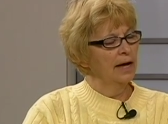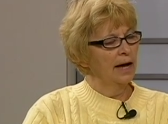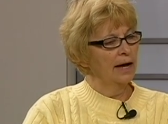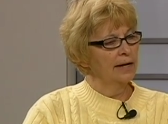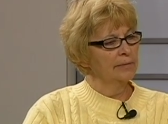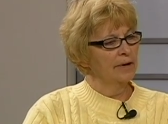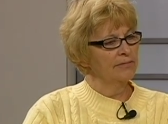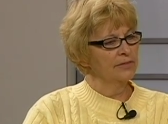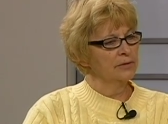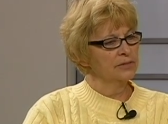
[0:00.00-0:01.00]

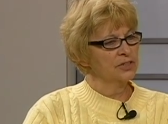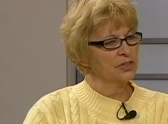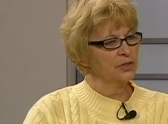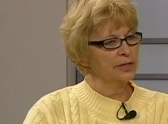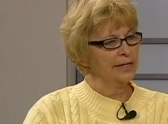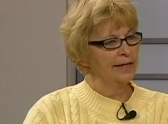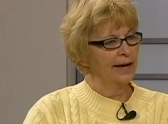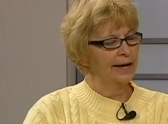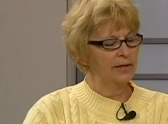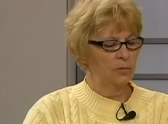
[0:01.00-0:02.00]
Of those
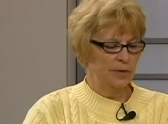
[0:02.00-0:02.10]
39,